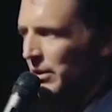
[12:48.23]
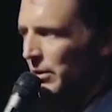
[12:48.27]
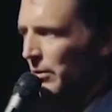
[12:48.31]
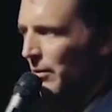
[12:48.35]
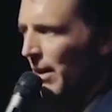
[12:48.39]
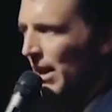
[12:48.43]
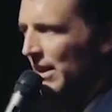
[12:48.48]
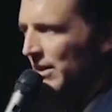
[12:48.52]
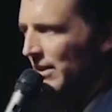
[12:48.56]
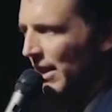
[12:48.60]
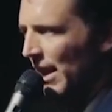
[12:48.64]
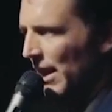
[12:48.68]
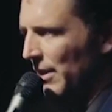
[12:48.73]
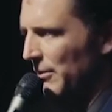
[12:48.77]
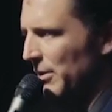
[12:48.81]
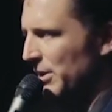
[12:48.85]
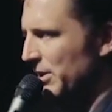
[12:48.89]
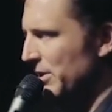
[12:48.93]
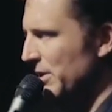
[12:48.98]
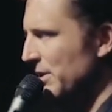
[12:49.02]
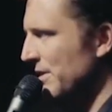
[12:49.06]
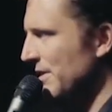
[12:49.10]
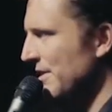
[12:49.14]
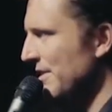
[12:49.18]
and direct
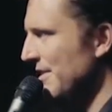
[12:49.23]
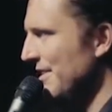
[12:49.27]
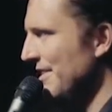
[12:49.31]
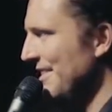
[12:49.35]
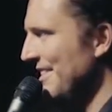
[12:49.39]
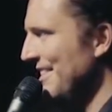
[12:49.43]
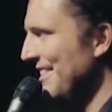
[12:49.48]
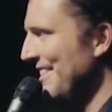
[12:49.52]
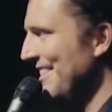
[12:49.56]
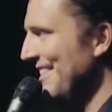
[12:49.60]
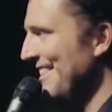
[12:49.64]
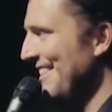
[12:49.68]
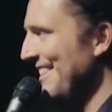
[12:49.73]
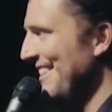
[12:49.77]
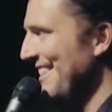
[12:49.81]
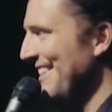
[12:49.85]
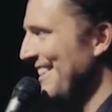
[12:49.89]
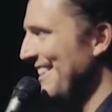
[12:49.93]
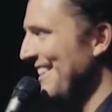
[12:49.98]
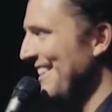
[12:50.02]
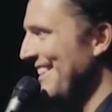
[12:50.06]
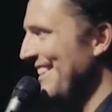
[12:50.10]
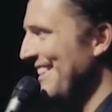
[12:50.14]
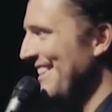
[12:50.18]
language.
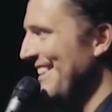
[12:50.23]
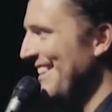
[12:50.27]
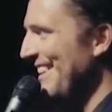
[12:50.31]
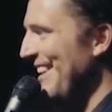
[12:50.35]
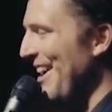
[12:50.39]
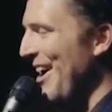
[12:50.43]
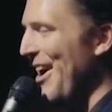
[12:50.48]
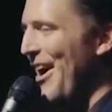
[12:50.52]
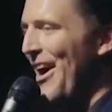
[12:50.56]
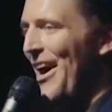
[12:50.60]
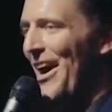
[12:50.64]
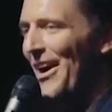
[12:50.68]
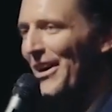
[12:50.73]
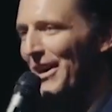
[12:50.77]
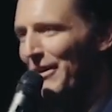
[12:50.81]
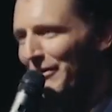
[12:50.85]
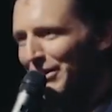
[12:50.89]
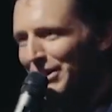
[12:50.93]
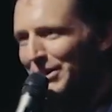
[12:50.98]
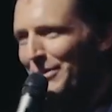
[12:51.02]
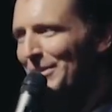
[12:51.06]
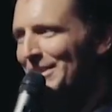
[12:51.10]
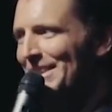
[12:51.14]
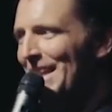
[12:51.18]
All right, I'll give
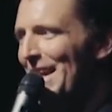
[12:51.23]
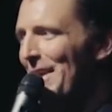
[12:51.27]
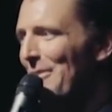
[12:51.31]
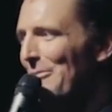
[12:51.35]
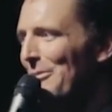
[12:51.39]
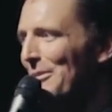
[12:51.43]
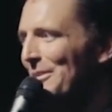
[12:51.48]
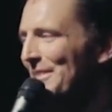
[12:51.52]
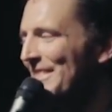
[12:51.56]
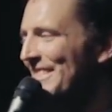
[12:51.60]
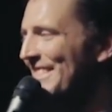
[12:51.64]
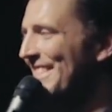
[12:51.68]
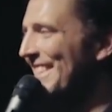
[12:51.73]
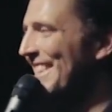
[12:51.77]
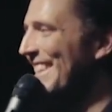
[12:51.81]
you some examples.